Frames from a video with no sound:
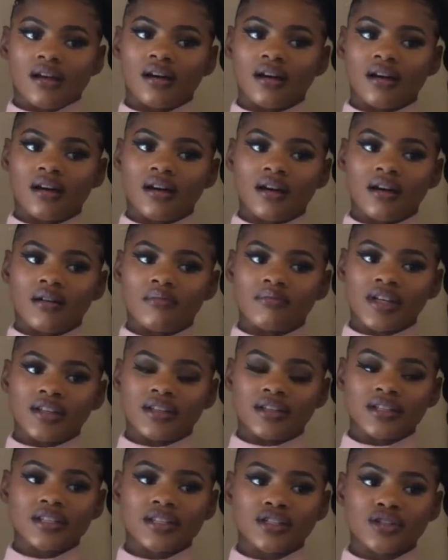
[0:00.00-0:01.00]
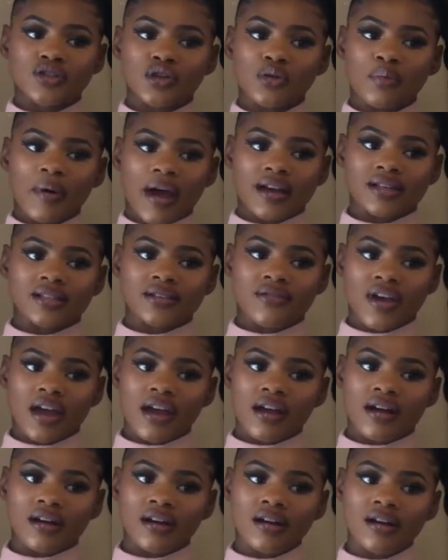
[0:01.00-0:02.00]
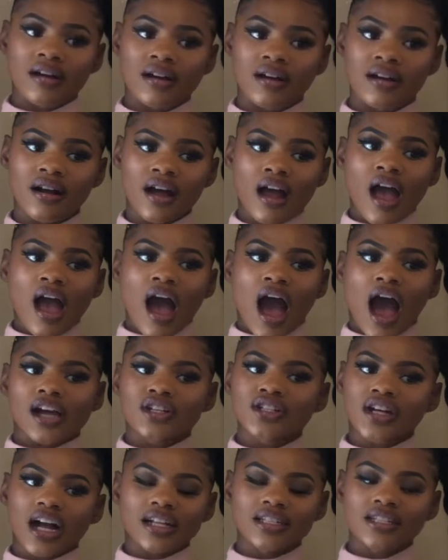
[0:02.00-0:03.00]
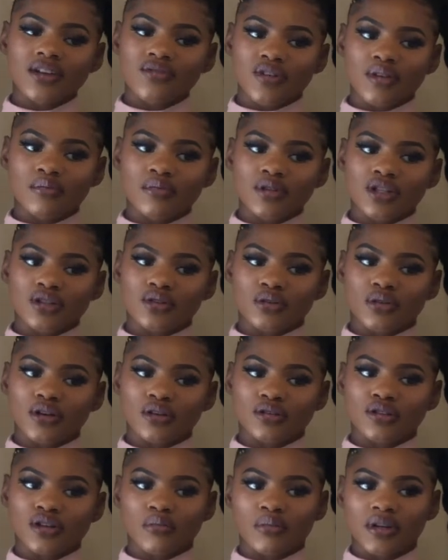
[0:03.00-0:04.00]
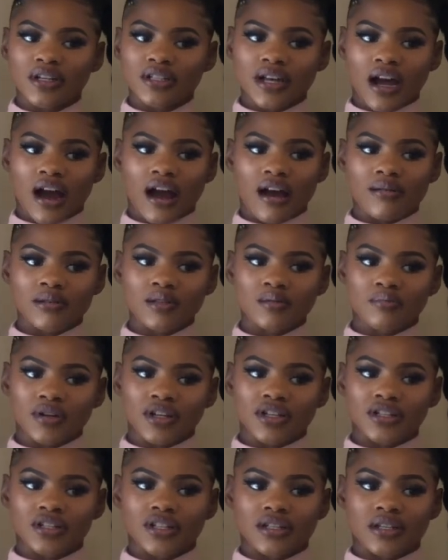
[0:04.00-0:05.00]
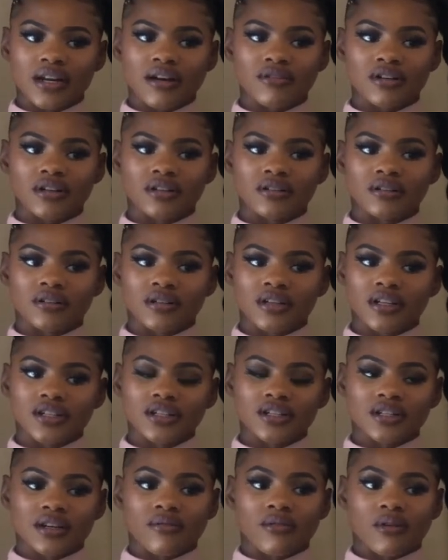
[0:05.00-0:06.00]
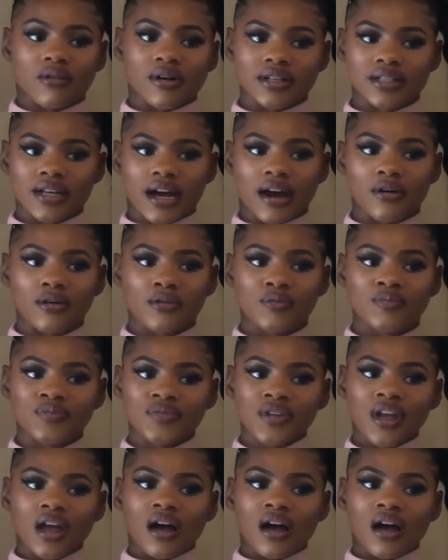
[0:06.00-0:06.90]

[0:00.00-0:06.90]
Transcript: And this is 2 packs of hair. I tried to film this tutorial so many times, but it just never worked out.